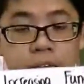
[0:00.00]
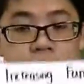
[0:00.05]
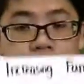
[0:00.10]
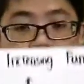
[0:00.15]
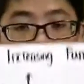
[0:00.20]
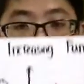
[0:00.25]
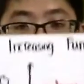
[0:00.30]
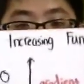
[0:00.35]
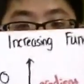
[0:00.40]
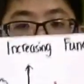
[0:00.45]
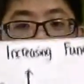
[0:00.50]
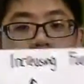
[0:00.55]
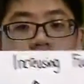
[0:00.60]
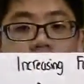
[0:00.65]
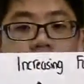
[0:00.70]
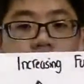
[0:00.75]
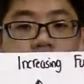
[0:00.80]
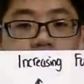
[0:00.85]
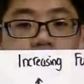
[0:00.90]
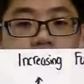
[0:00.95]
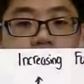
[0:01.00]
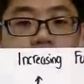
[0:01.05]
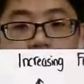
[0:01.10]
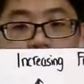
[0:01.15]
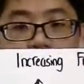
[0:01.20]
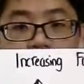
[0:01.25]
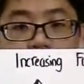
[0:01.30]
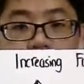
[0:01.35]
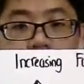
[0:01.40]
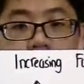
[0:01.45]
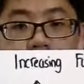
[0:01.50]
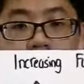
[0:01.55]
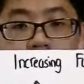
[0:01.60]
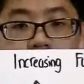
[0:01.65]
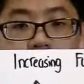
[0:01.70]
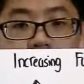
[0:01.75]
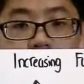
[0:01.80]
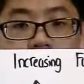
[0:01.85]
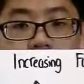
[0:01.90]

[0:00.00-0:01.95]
Okay, I've really written down